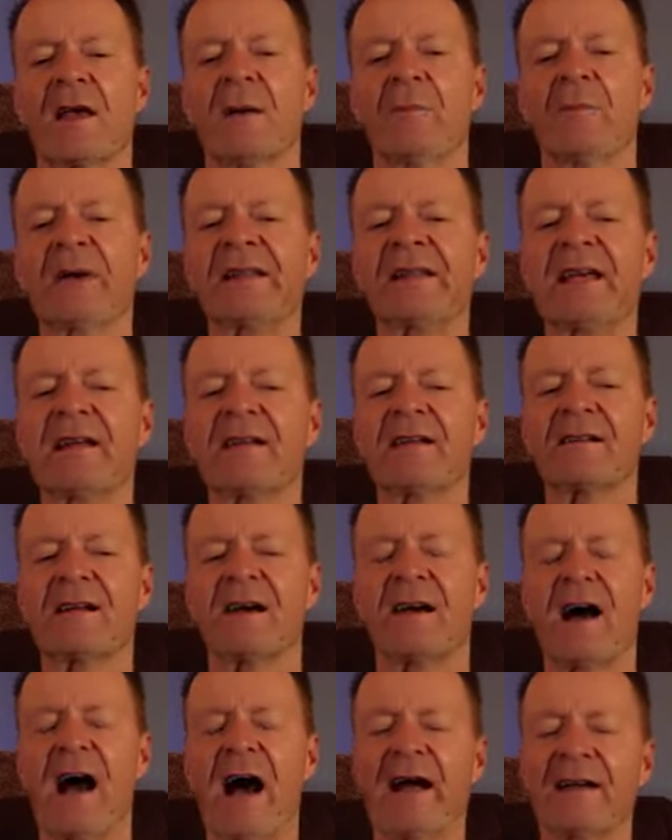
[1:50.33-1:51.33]
But then
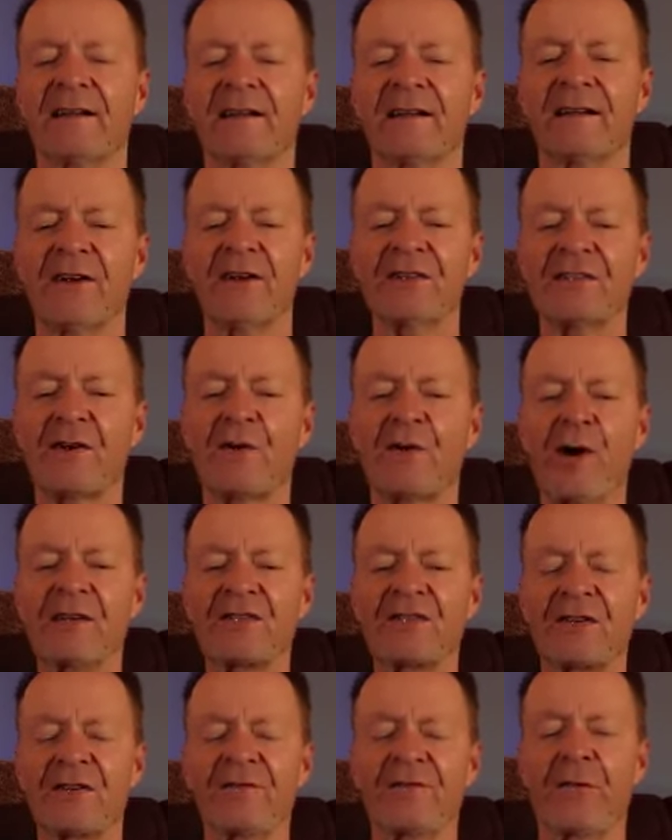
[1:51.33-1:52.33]
I, here's a
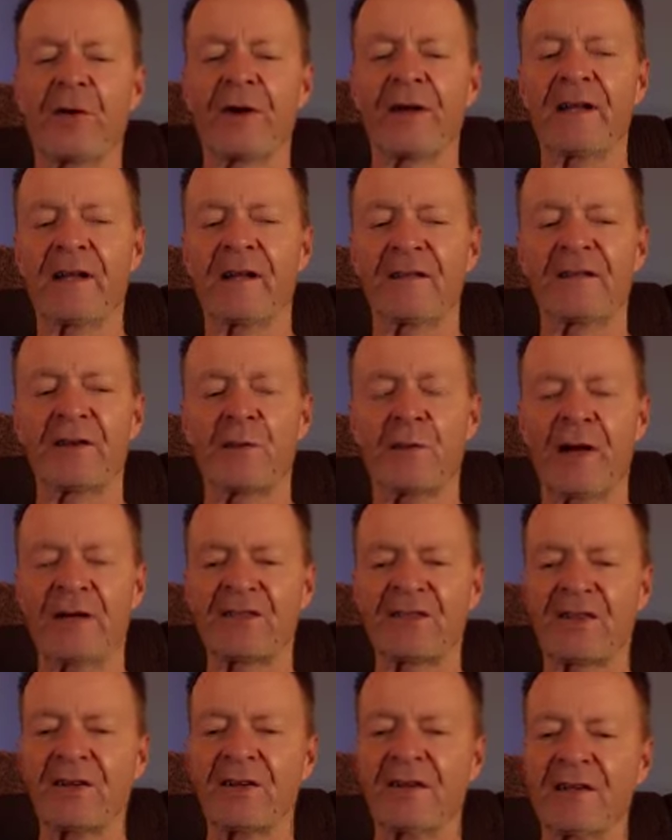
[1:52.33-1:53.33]
question for you, and the
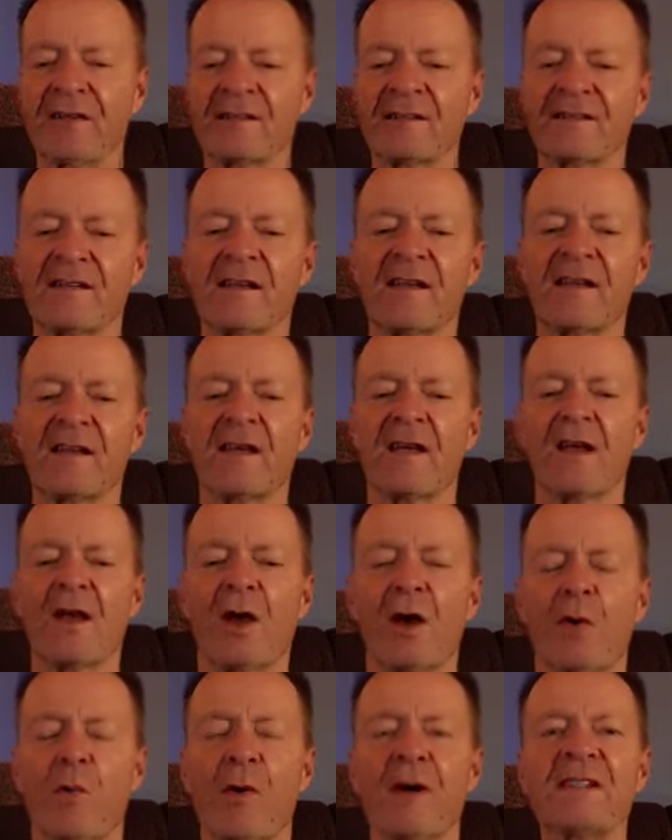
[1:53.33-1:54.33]
question is
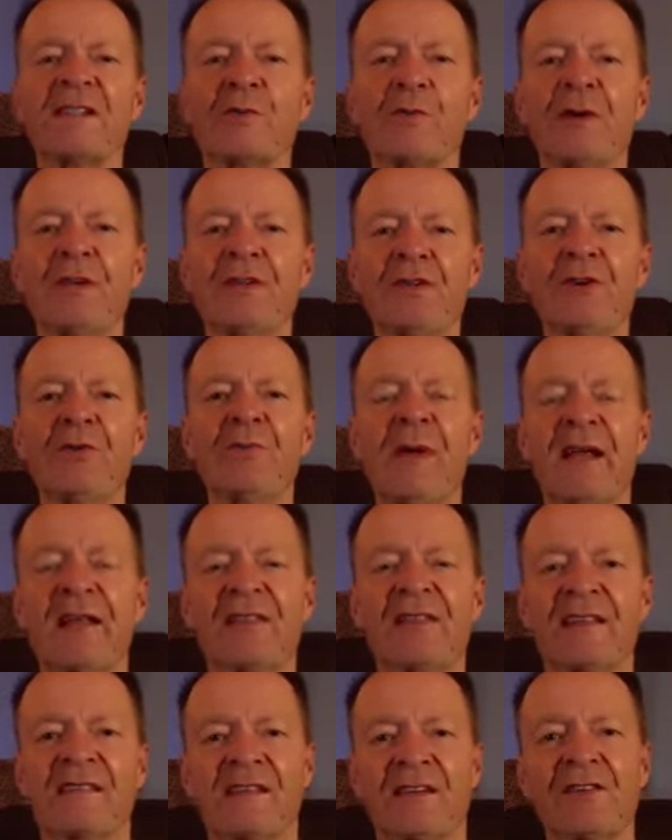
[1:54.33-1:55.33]
once we do make
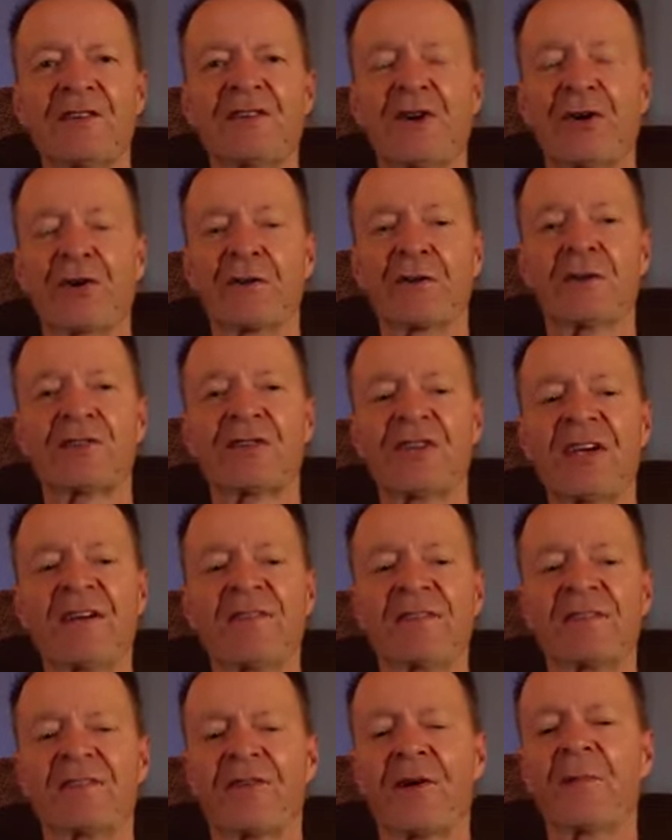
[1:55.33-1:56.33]
this internal
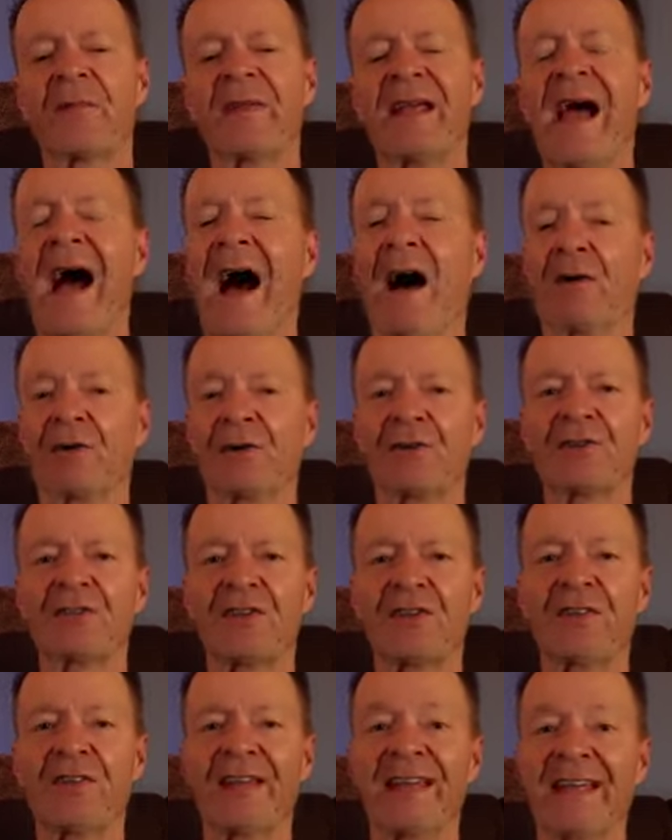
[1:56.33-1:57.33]
shift from the outer
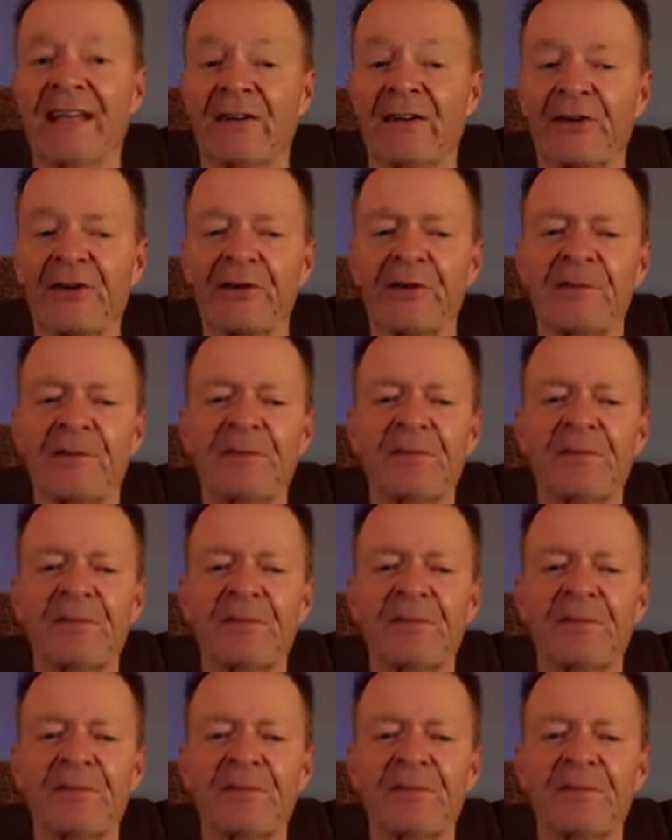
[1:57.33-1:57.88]
to the inner,